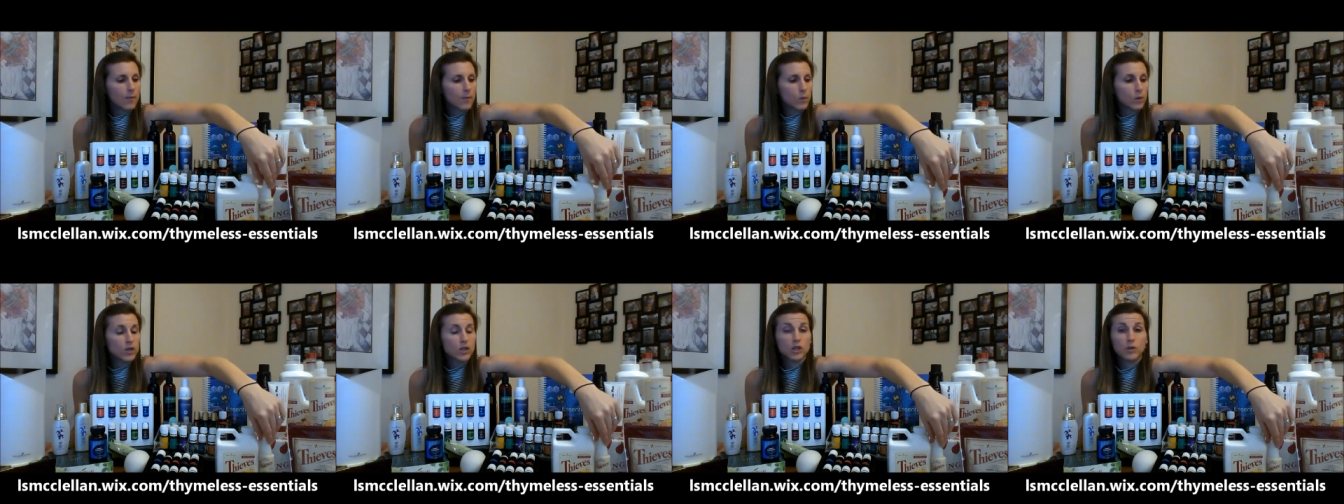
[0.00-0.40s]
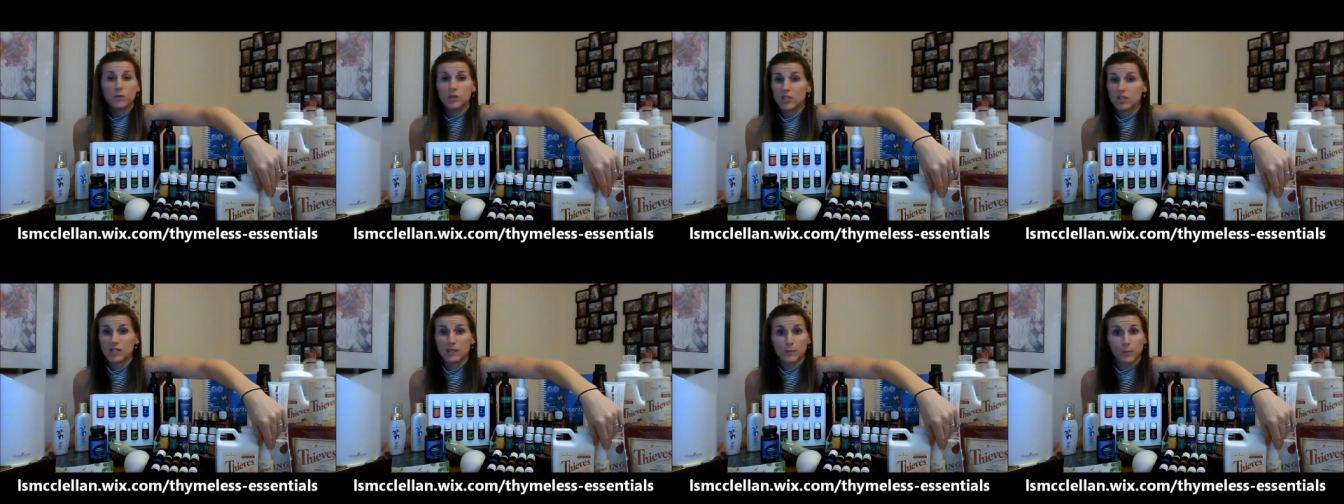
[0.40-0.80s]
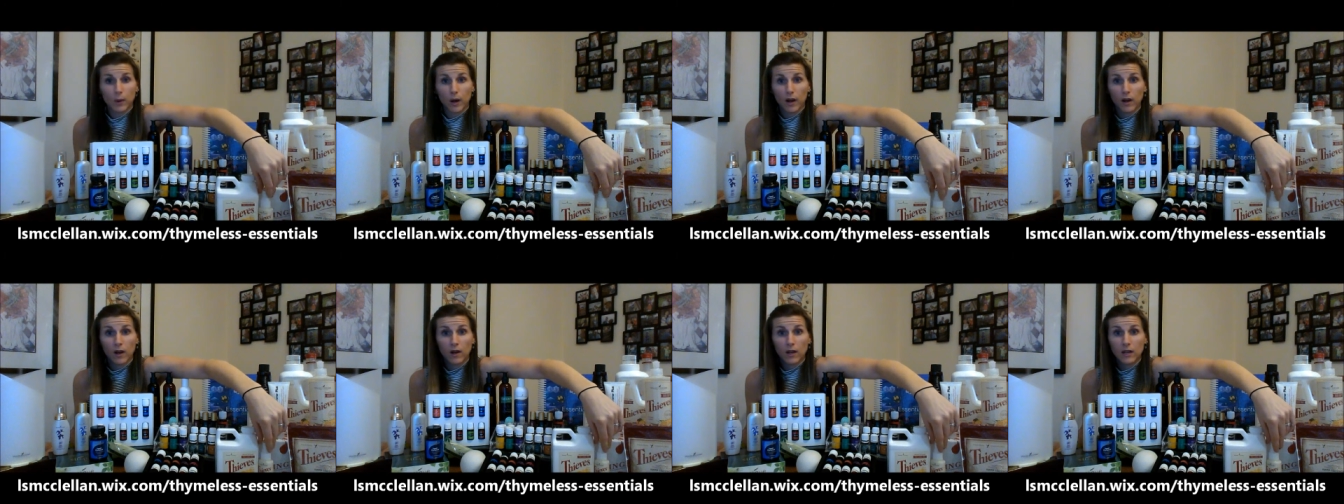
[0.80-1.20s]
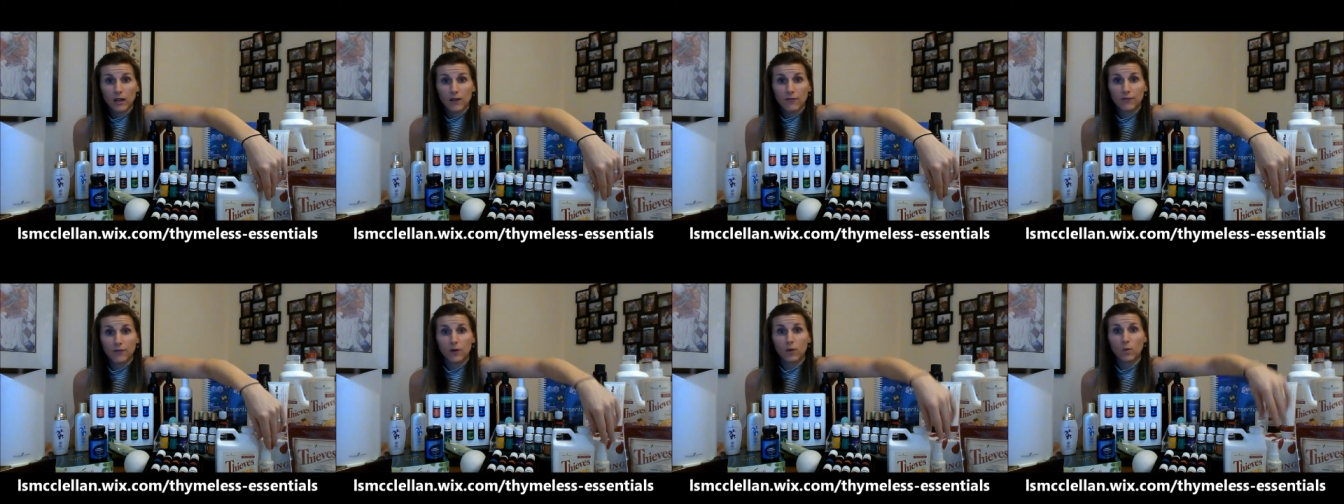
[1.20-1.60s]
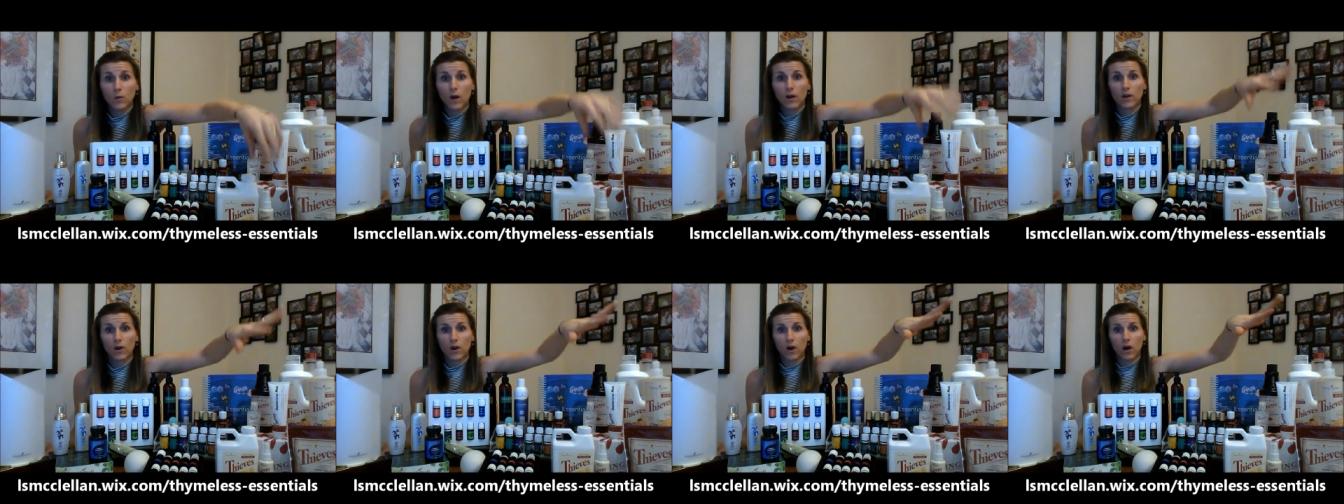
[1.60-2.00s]
which you would just spray on any fruit
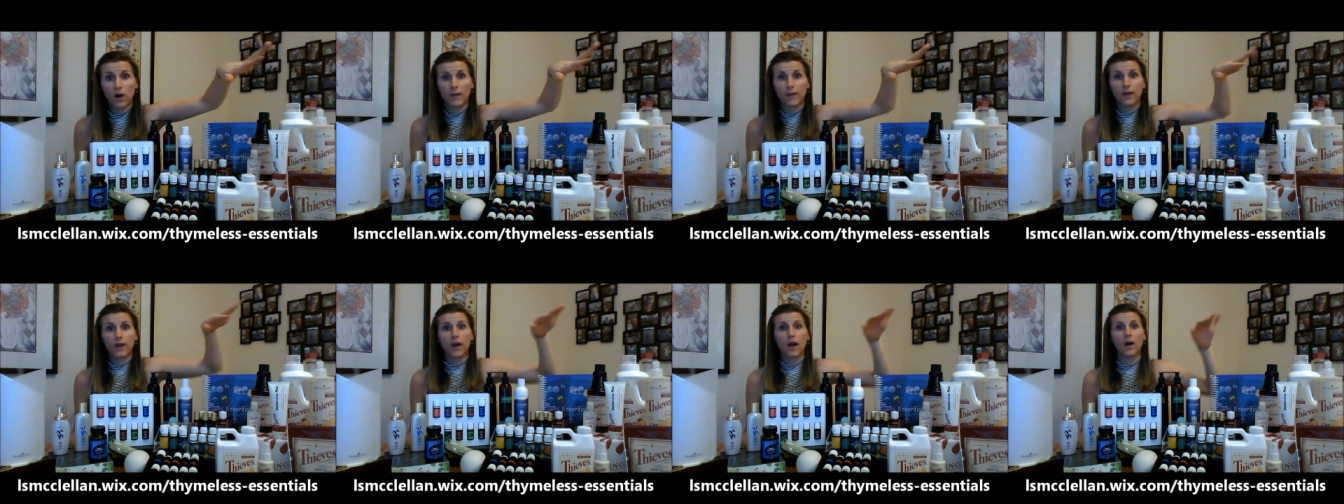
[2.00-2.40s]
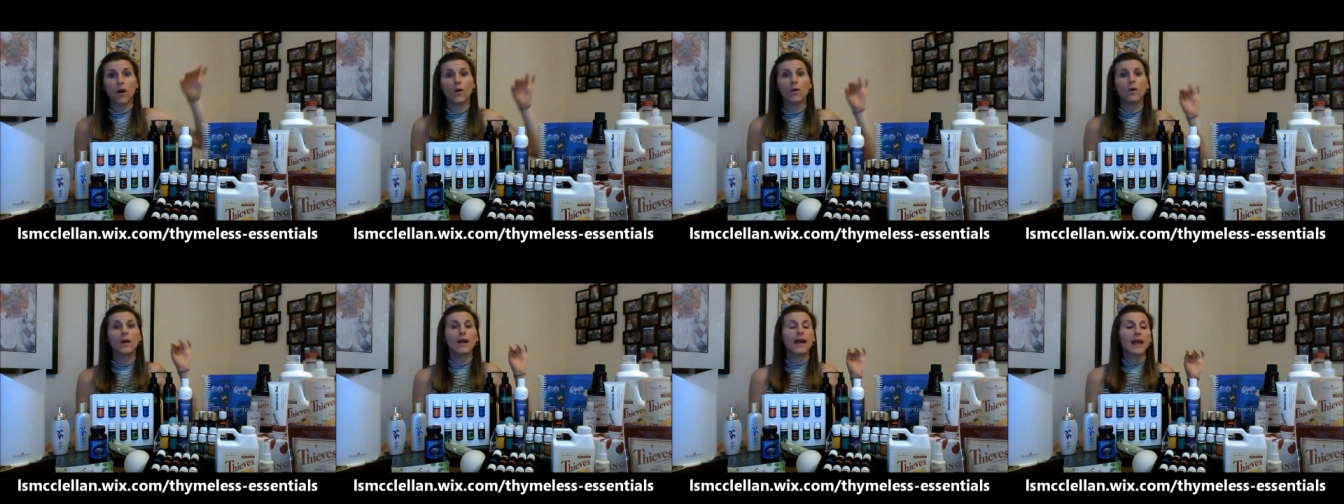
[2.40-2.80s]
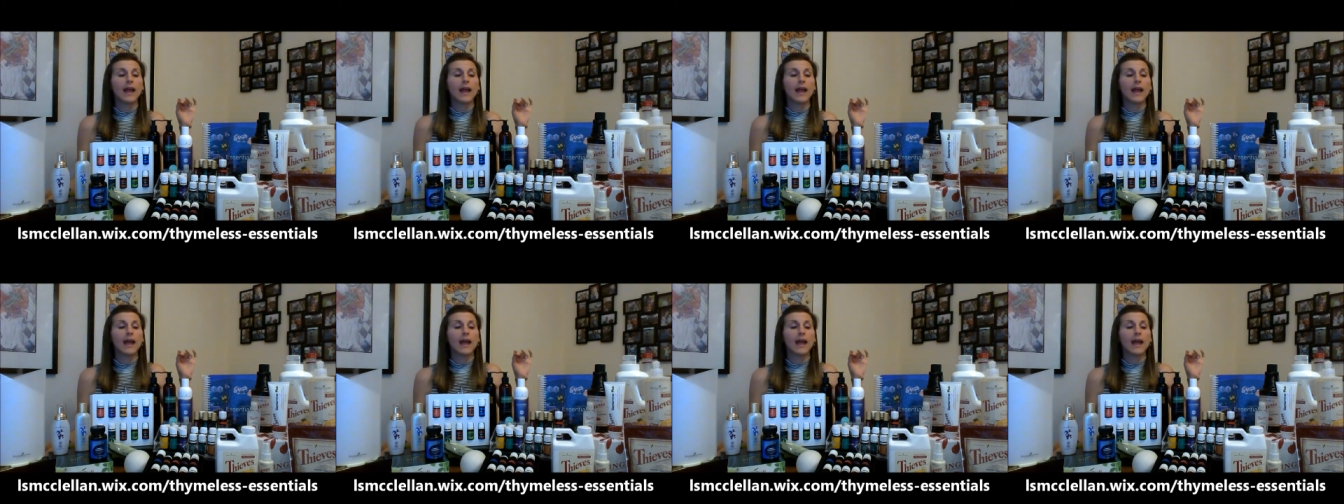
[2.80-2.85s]
while you're on the go.